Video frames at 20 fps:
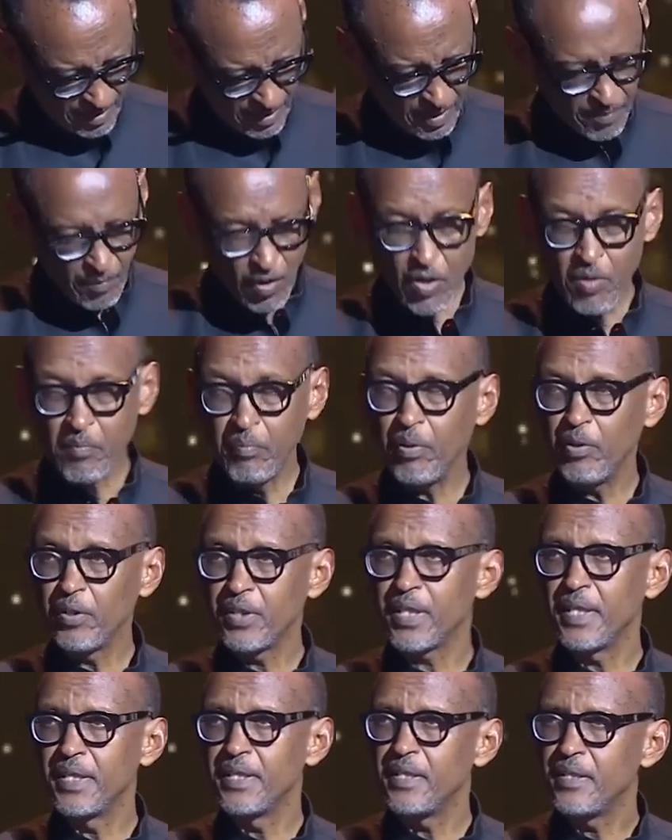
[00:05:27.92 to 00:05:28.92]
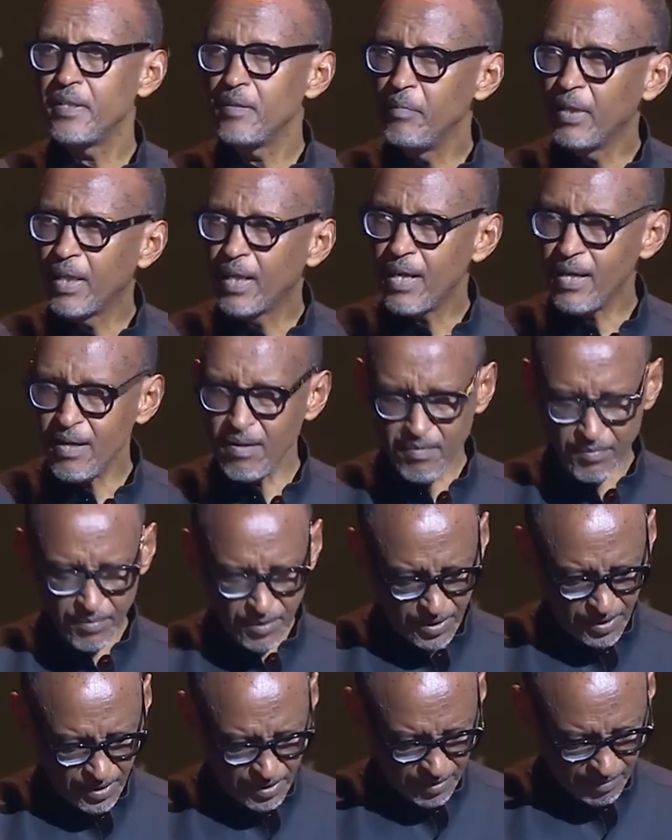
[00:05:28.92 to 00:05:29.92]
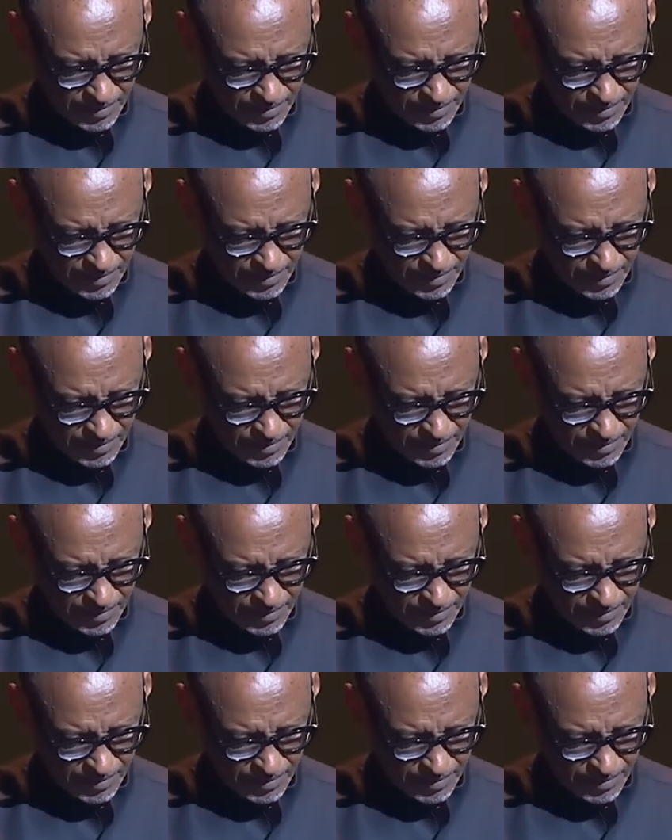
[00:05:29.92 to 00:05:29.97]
more important it becomes